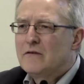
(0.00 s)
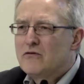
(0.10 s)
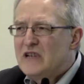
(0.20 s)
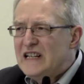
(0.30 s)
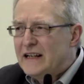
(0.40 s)

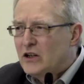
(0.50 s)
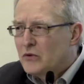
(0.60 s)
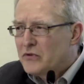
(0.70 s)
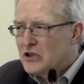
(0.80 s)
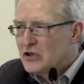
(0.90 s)
really
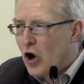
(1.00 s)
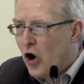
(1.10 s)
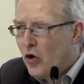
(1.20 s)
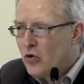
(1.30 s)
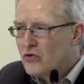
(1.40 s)
covered the
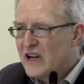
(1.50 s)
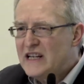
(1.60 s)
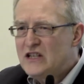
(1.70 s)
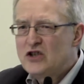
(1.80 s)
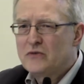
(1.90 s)
whole
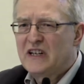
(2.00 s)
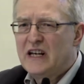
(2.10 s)
range of